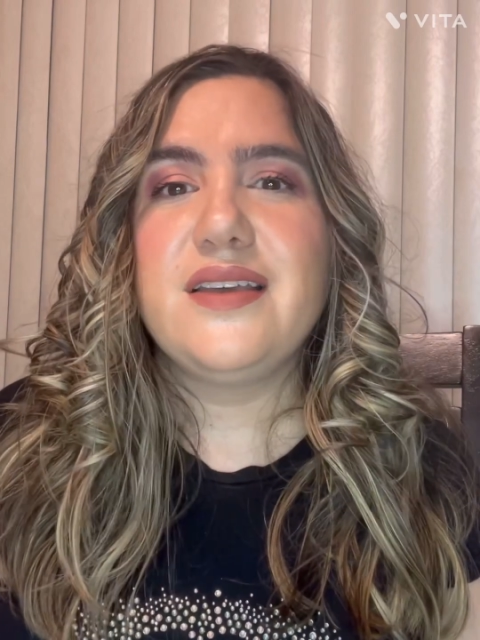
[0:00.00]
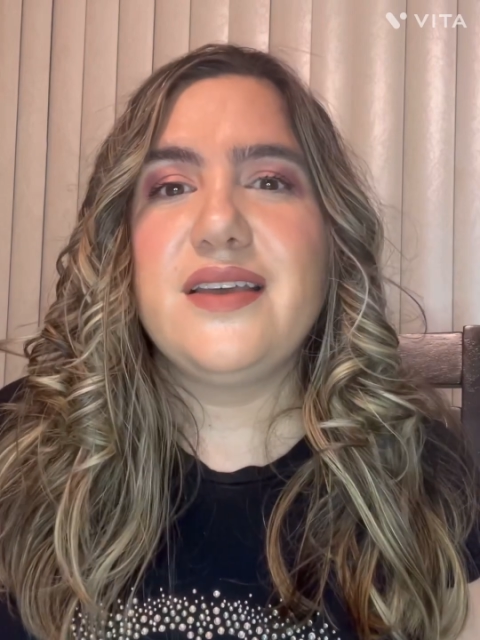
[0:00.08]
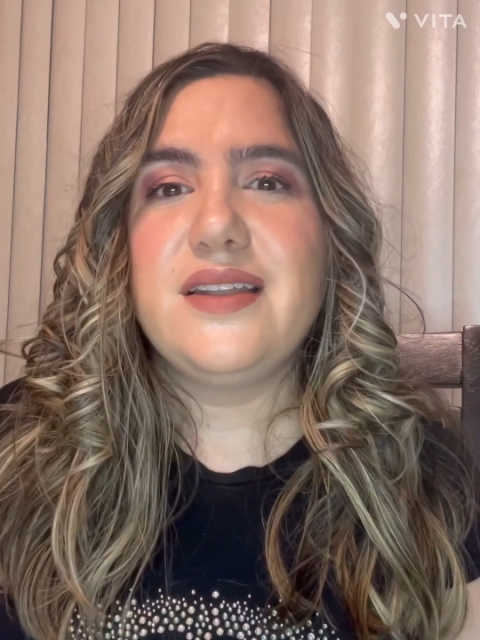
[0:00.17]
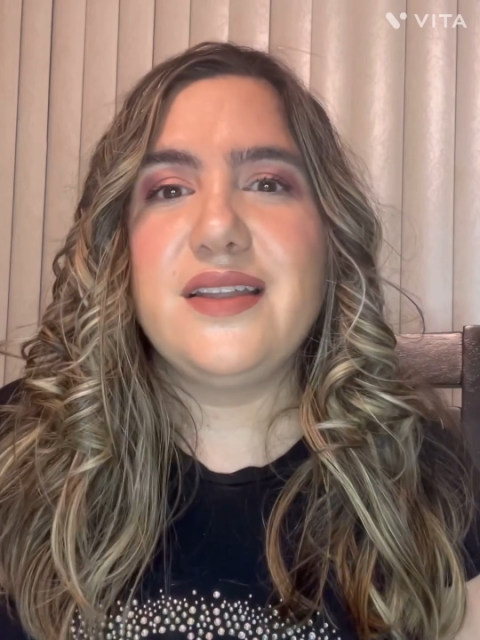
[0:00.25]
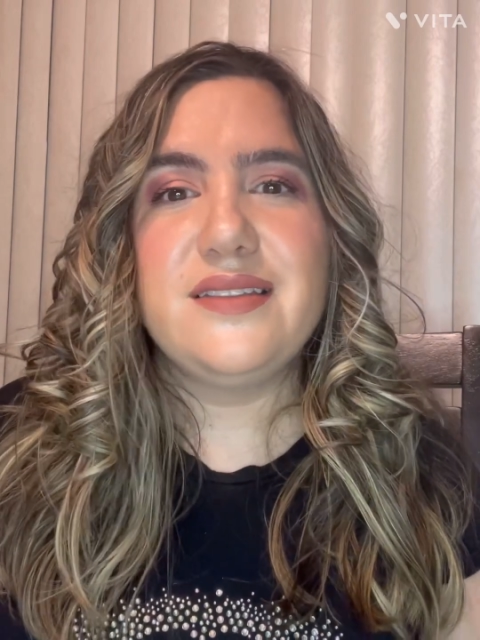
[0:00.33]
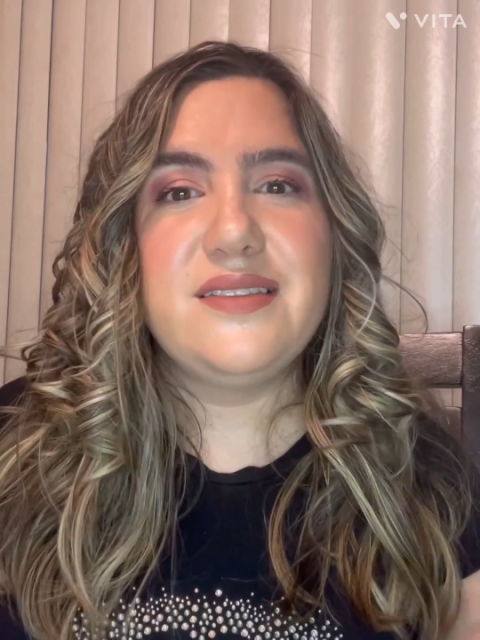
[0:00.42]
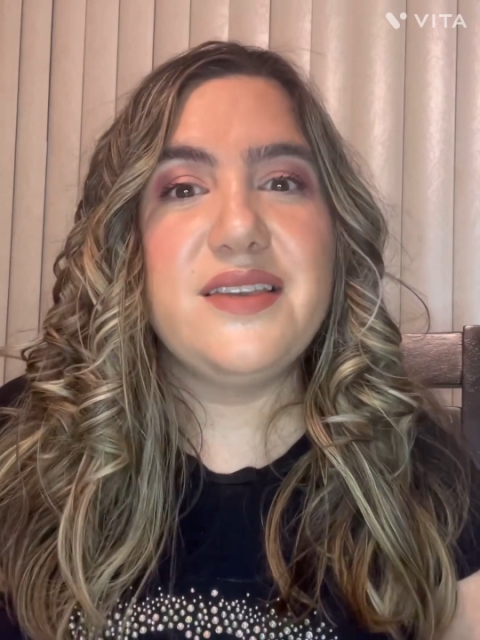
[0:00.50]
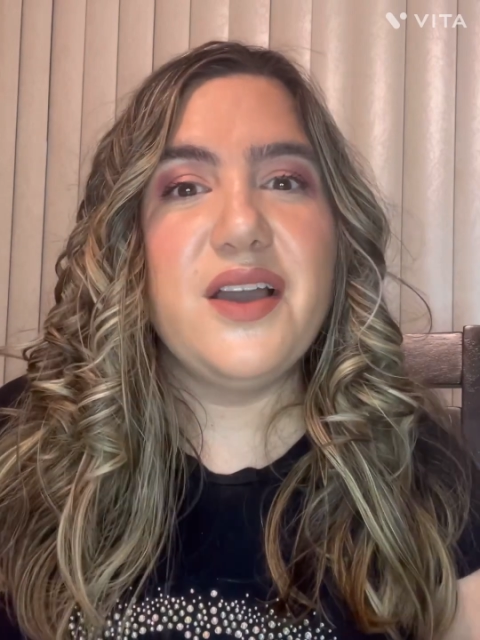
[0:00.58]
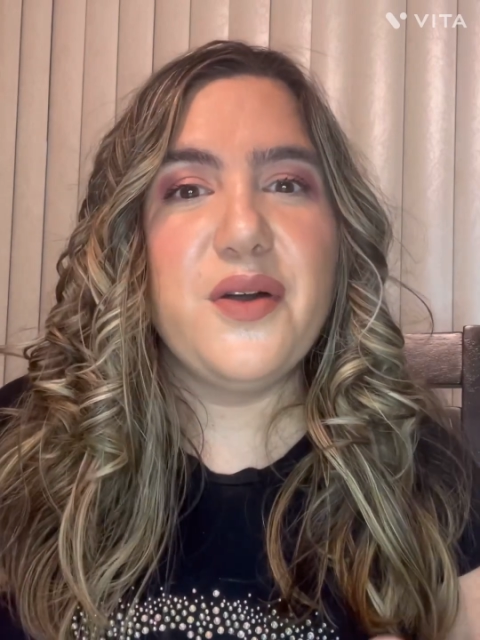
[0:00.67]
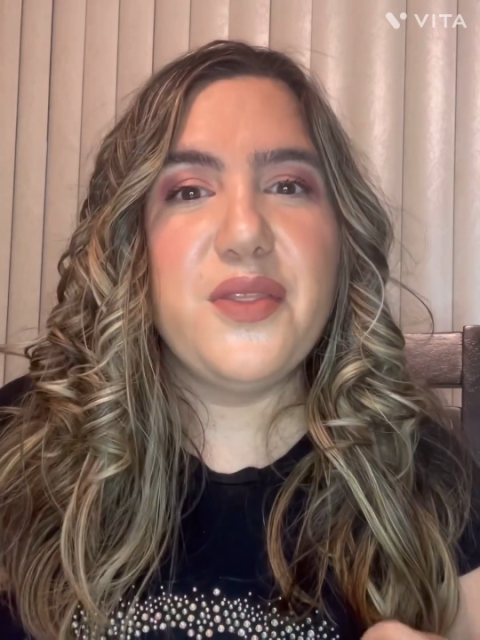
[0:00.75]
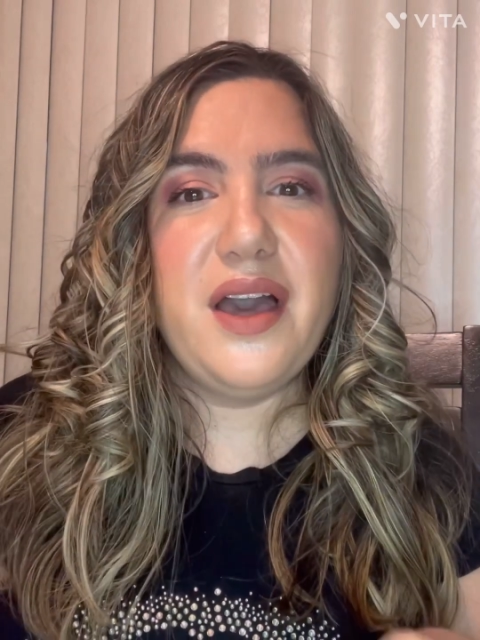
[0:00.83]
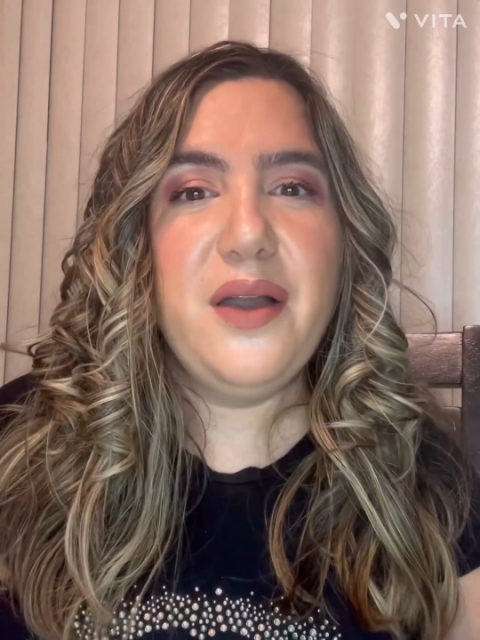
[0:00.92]
let's see
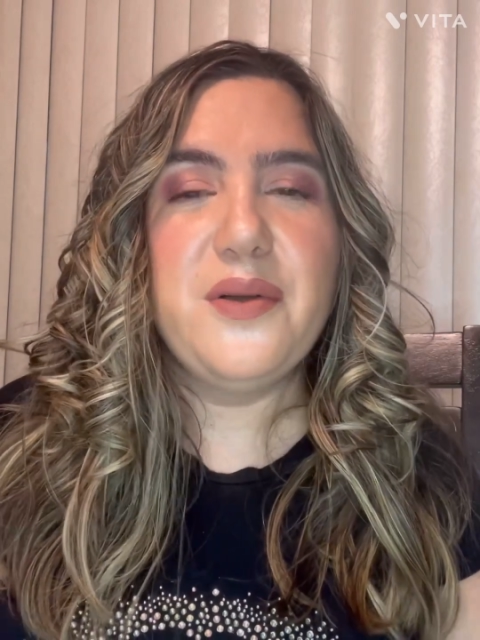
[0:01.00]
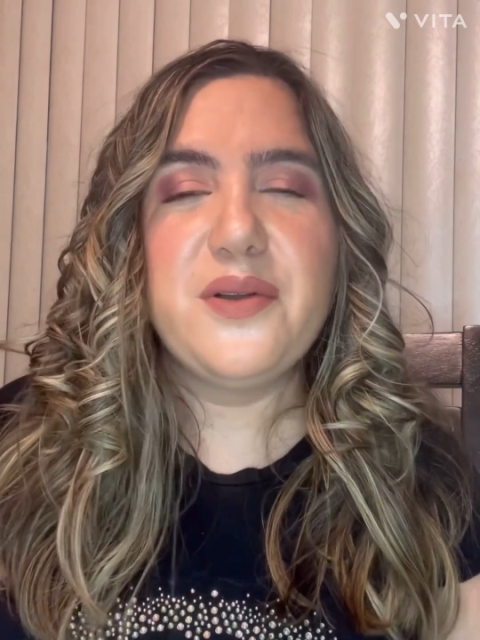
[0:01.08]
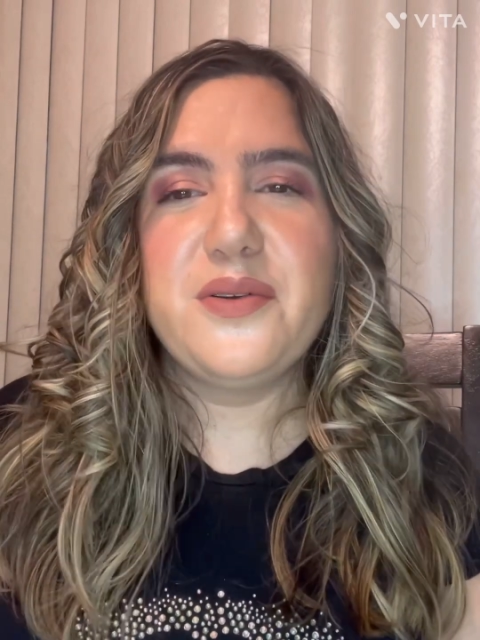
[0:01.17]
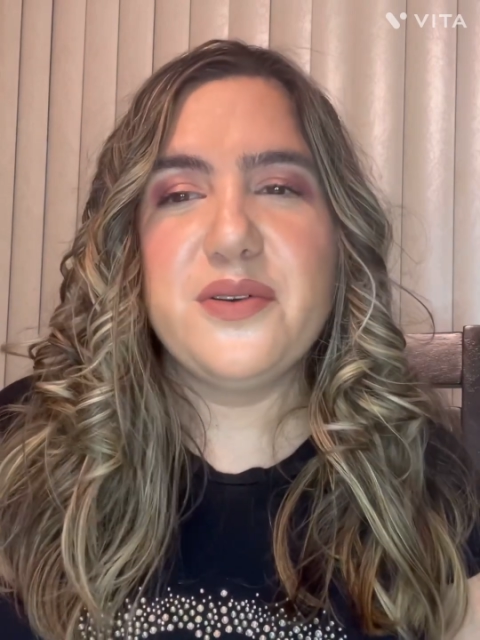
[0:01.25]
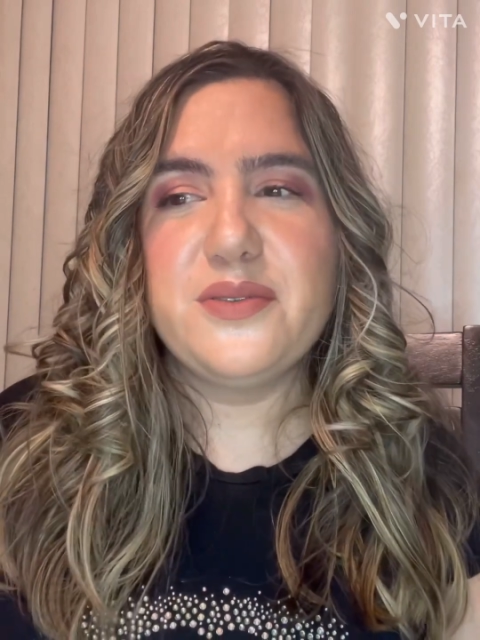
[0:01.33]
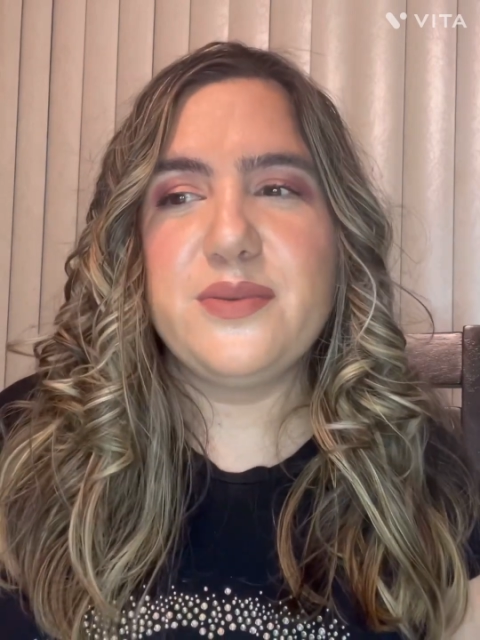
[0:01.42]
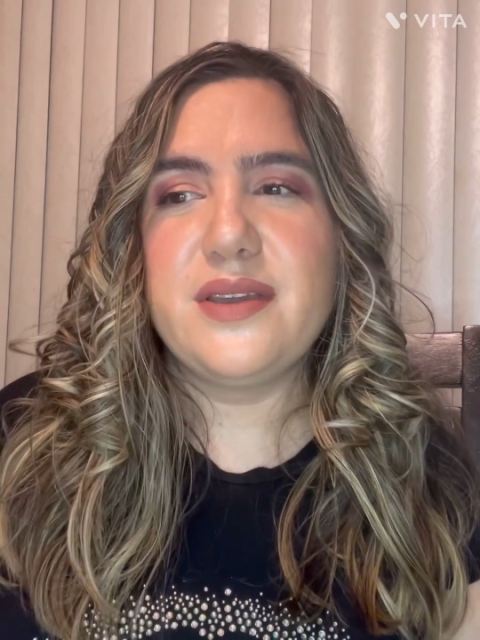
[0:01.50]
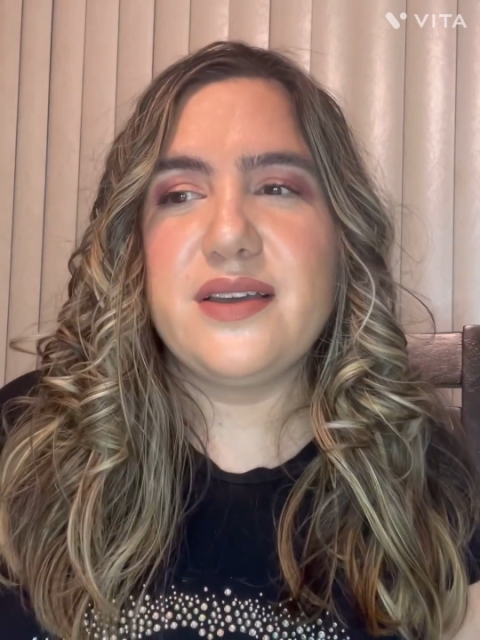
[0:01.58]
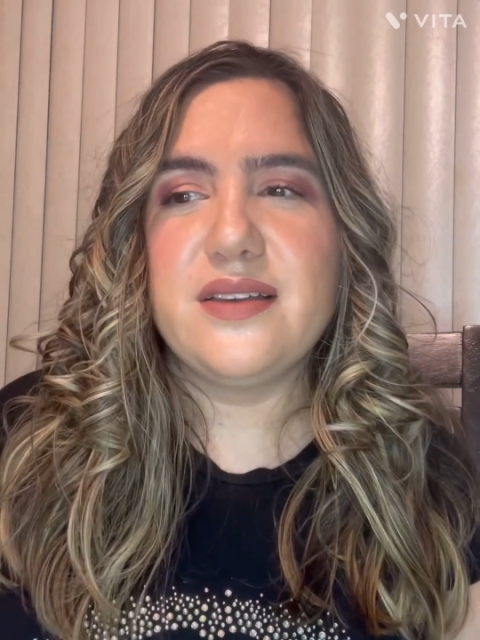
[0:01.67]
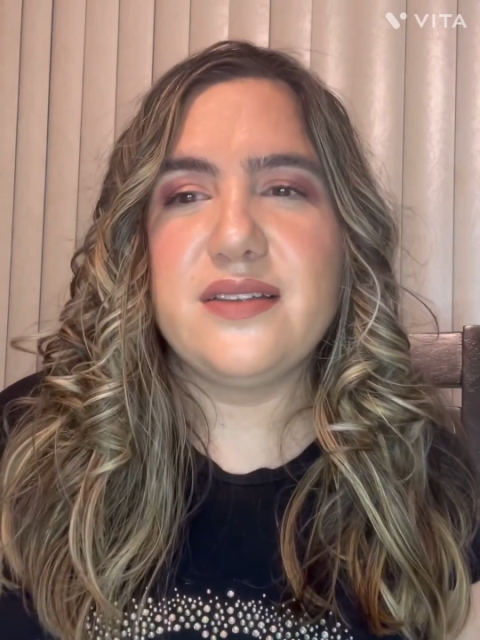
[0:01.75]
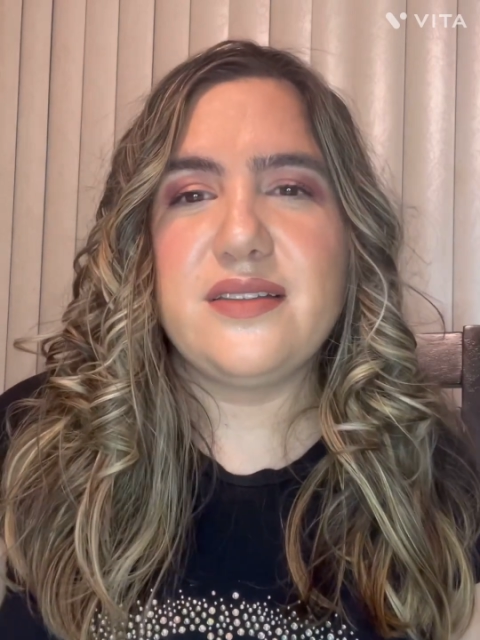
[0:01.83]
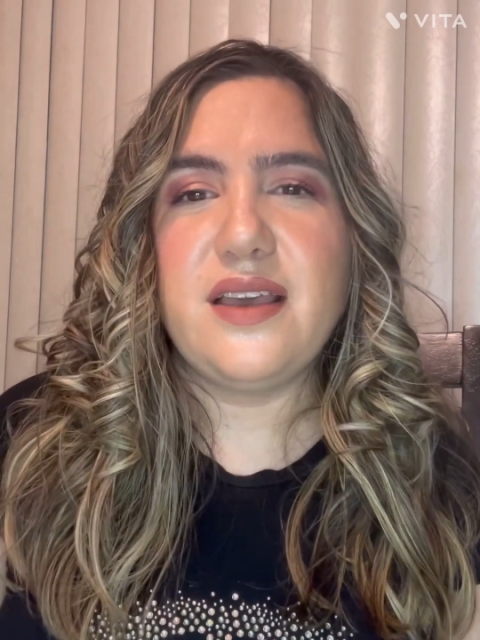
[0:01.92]
how that one goes
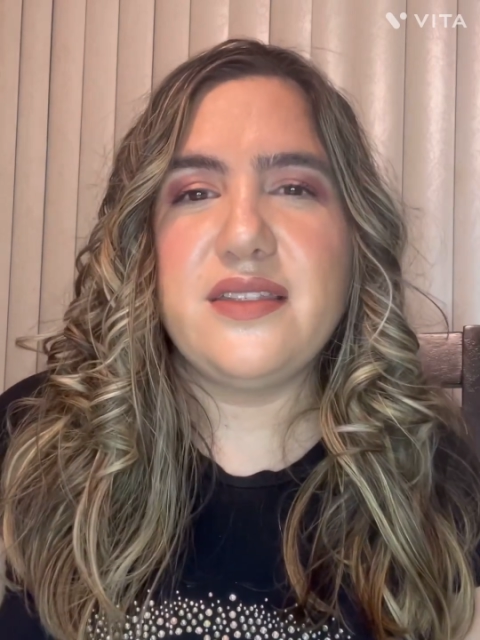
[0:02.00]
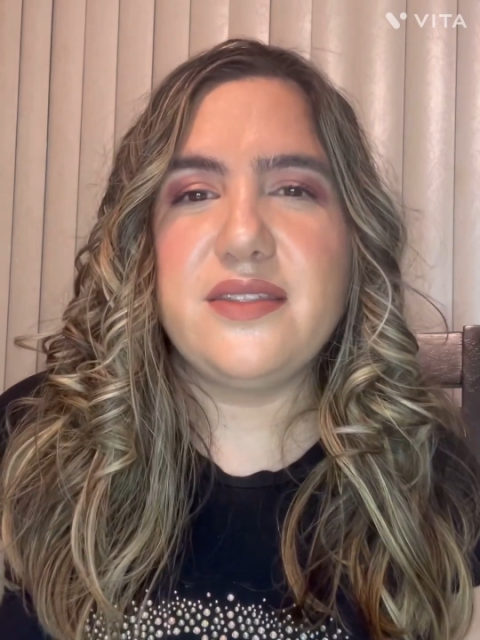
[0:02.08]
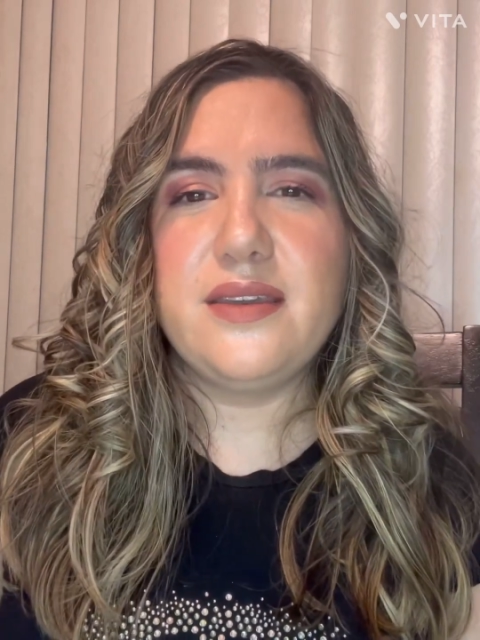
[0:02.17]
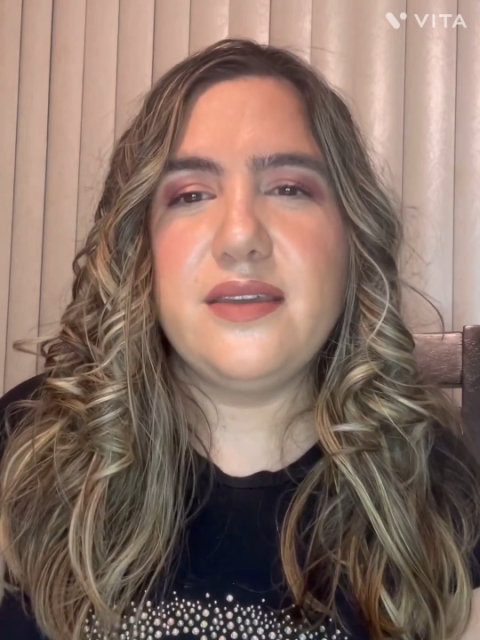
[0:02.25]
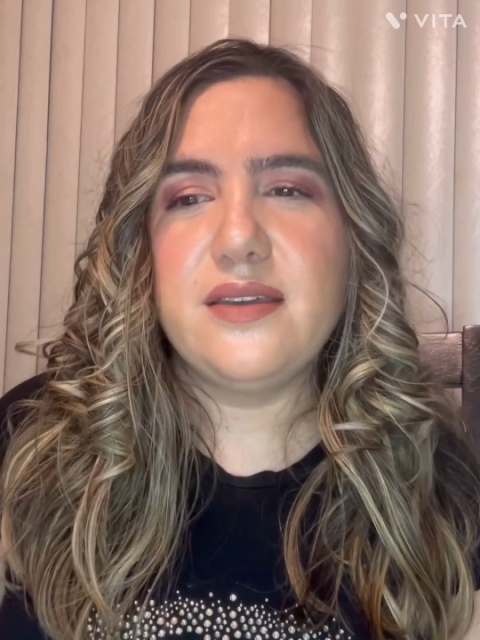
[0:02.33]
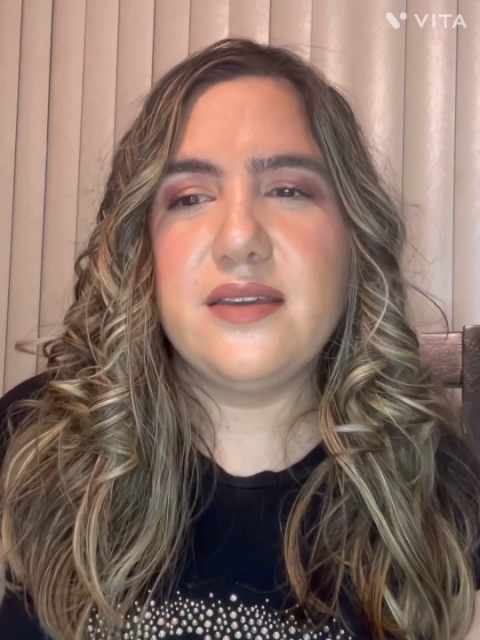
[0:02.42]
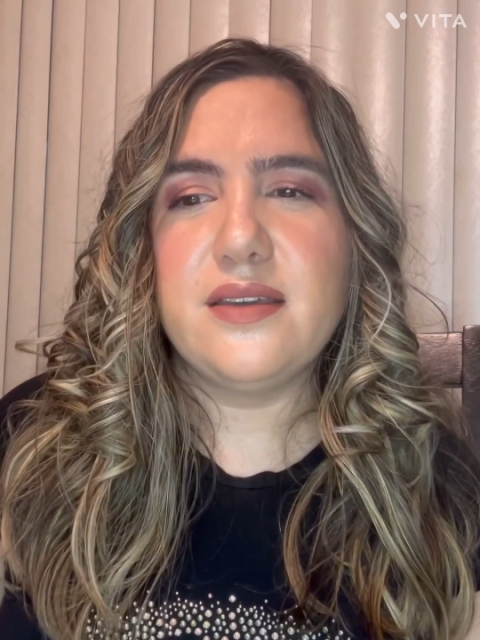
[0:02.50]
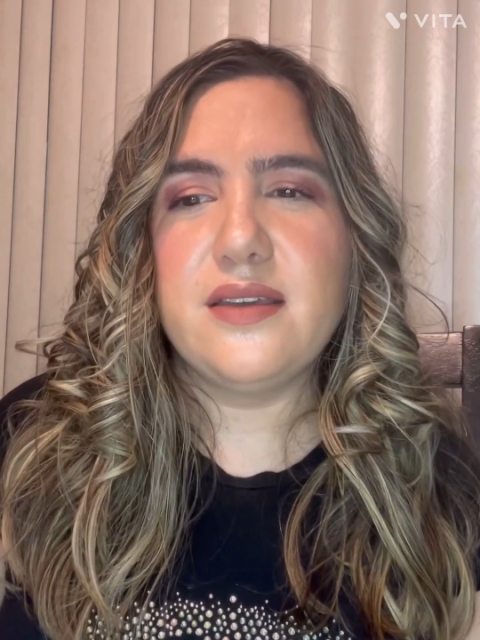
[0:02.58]
because I think,